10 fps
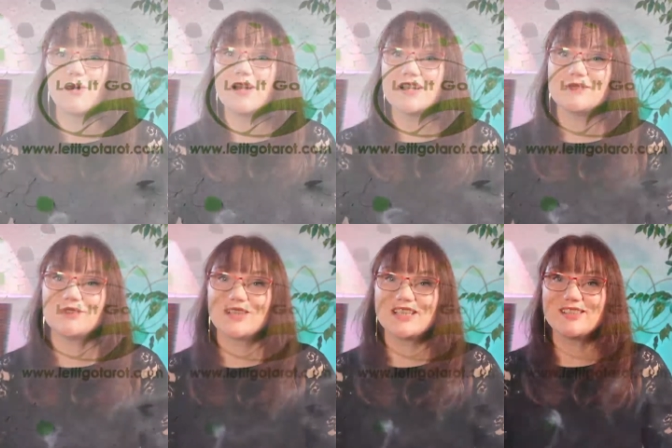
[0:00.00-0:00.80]
Welcome
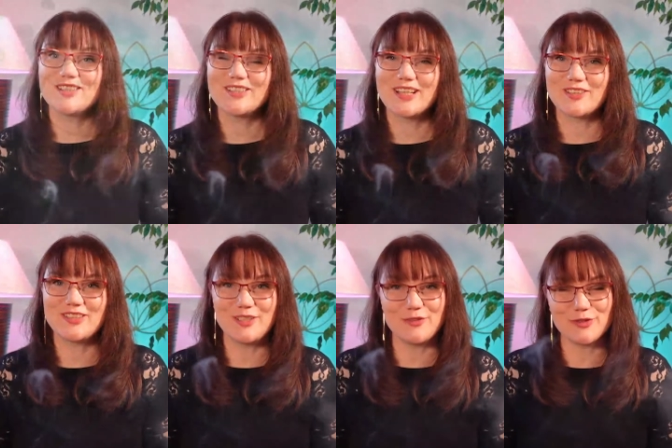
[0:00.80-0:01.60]
to Let It Go Tarot.
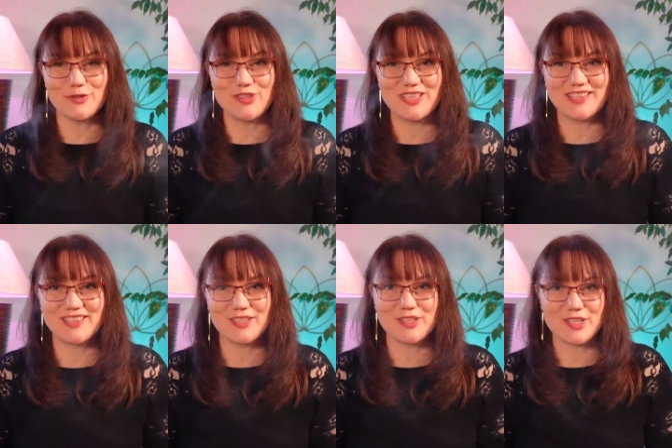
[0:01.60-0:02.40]
Thank you for tuning in.
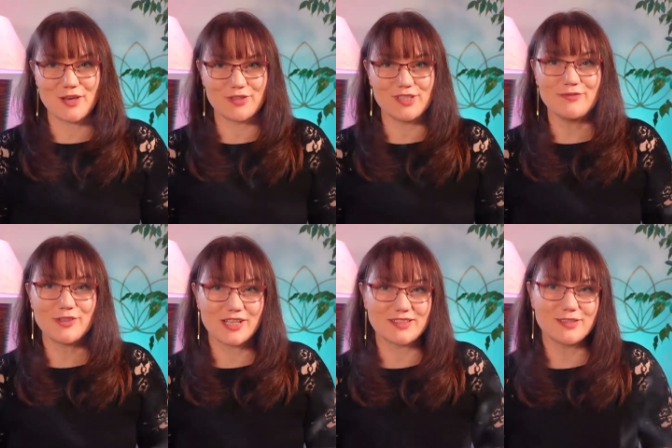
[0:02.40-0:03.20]
This is love reading
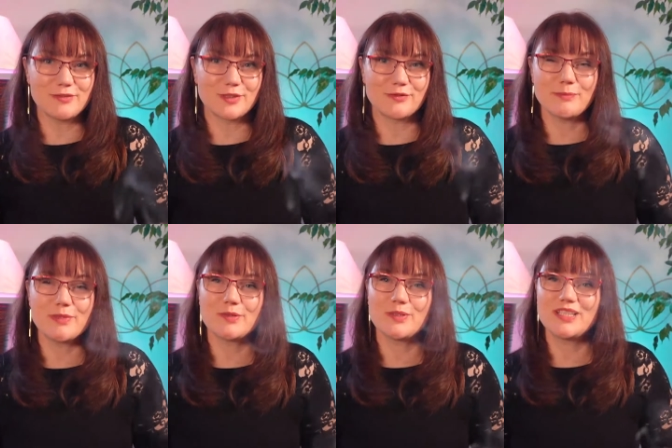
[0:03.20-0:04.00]
for Cancer for
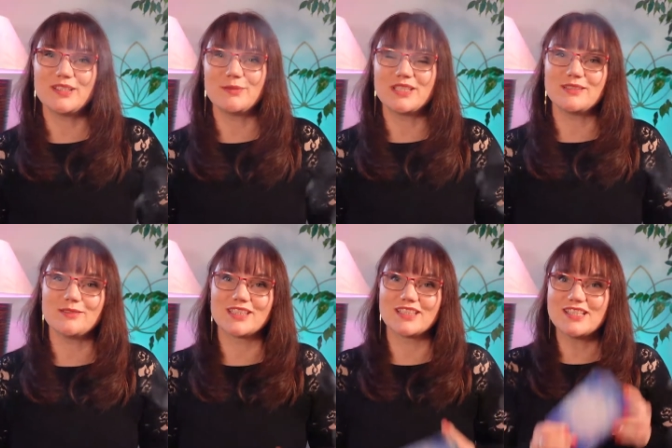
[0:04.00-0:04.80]
November
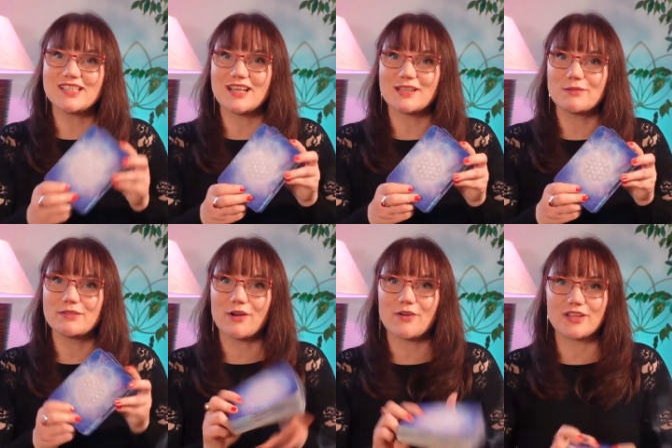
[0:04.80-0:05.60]
2021. Let's start
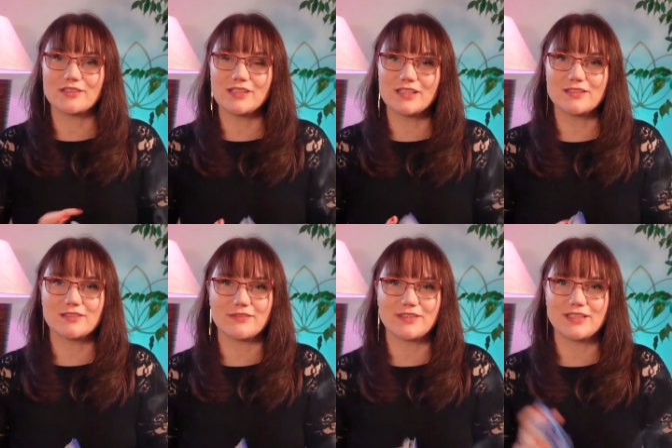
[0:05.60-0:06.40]
with Oracle cards to
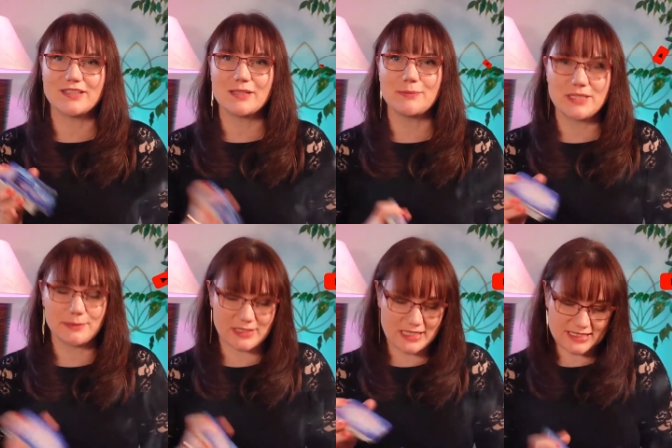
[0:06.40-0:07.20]
have an insight. Please,
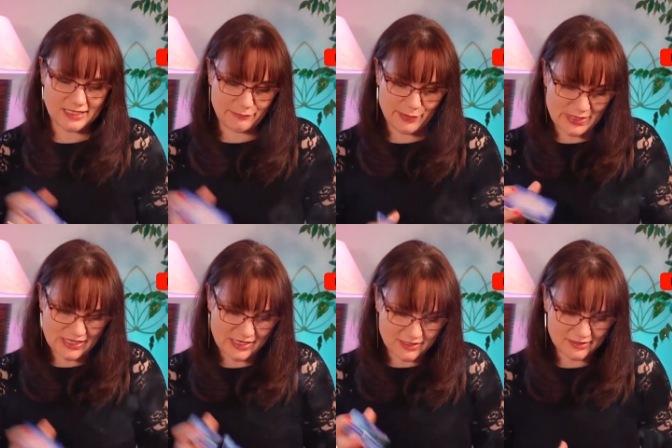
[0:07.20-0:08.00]
Spirit guide, give me one
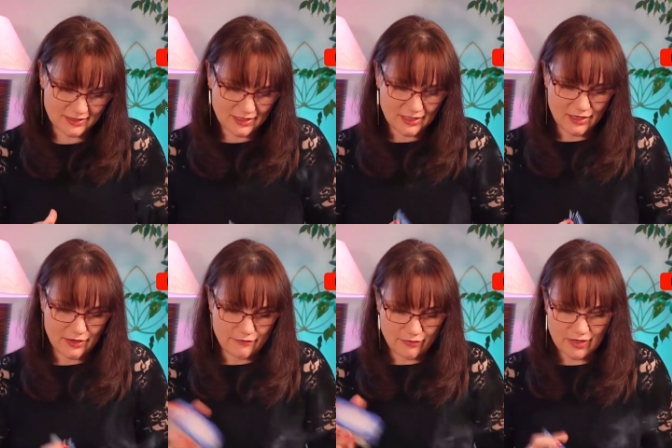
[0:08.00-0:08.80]
card
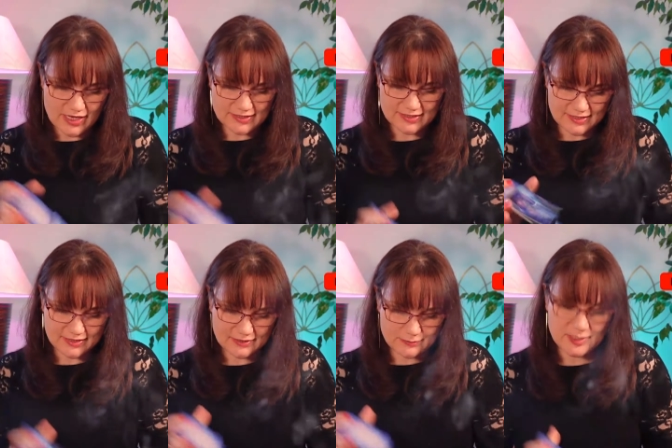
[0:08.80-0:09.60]
for Cancer.
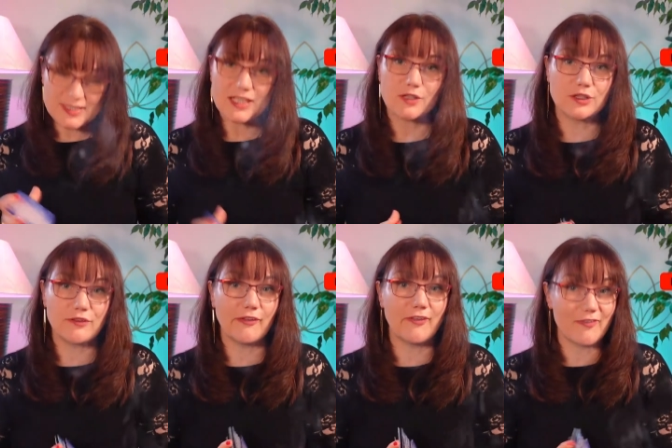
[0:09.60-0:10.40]
Please take only
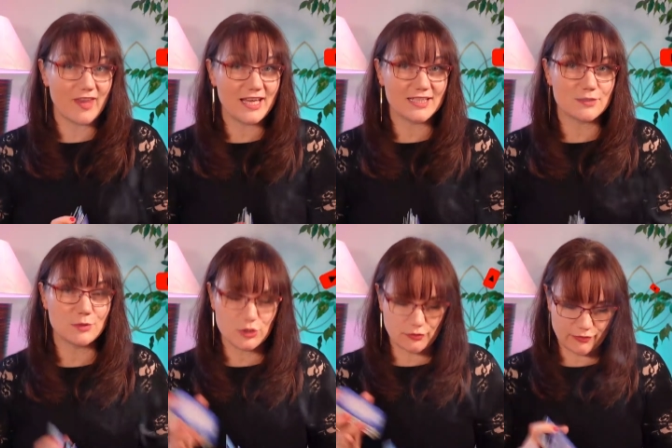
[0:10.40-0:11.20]
things
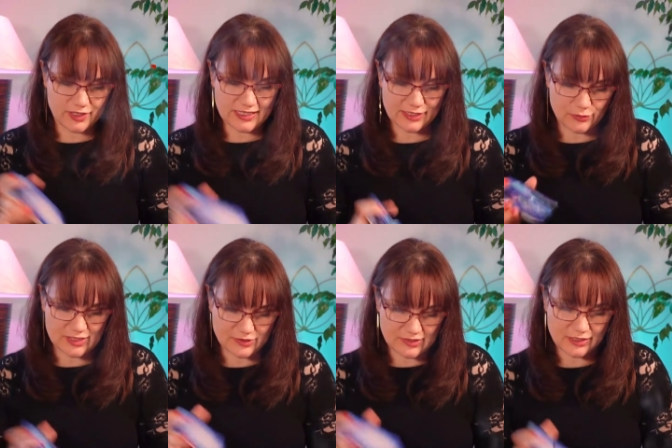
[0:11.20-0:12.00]
which you feel like you
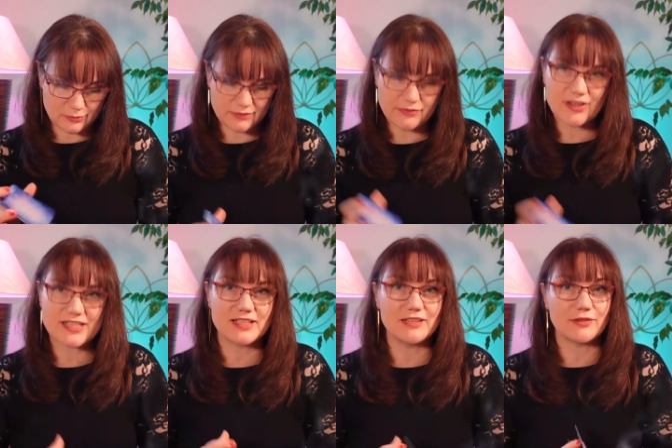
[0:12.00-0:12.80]
resonate with.
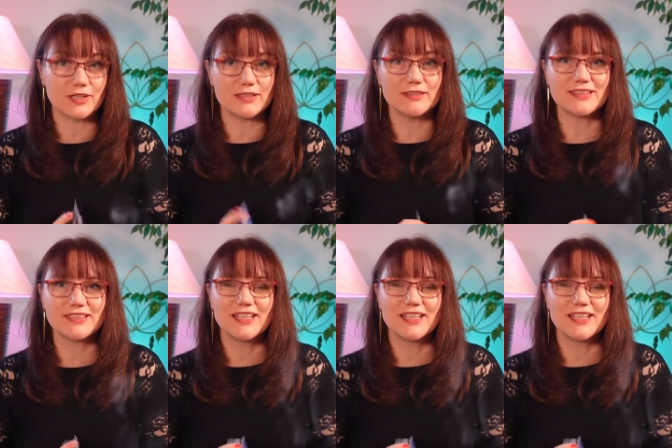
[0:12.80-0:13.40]
Rest leave for others.